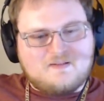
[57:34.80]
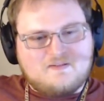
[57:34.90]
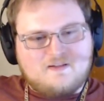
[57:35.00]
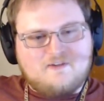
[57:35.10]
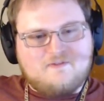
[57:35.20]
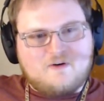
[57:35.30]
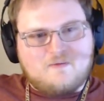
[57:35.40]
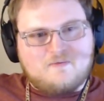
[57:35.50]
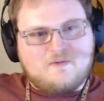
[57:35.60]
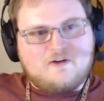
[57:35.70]
There
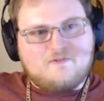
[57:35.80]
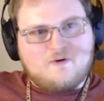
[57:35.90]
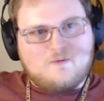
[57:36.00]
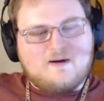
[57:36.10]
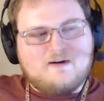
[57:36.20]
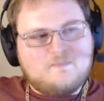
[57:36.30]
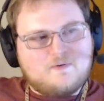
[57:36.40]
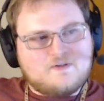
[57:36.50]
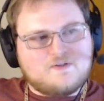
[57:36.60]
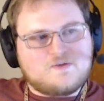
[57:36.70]
for a while, I'm
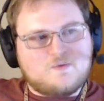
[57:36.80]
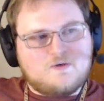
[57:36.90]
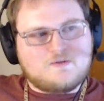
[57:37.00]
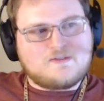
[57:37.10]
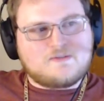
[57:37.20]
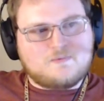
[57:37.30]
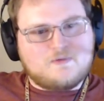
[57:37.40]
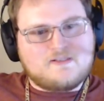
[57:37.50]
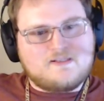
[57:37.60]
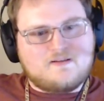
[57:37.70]
pretty sure
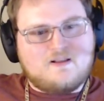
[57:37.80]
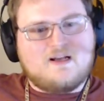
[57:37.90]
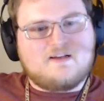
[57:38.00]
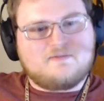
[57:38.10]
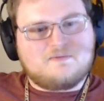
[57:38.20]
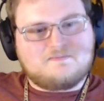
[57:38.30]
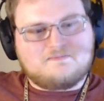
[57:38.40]
was his life.